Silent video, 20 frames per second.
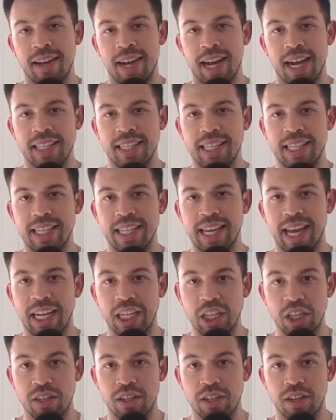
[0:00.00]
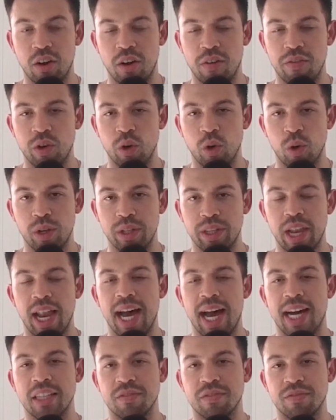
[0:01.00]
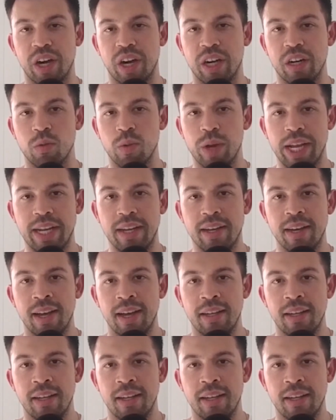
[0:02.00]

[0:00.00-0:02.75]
at the end of it all, at the last final week.